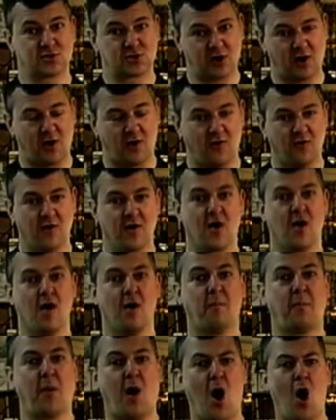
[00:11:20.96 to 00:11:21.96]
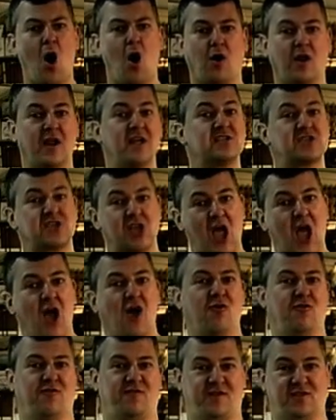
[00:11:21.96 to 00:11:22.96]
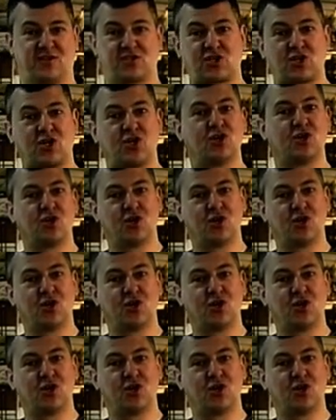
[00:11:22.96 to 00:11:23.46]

So, Paul, it's over to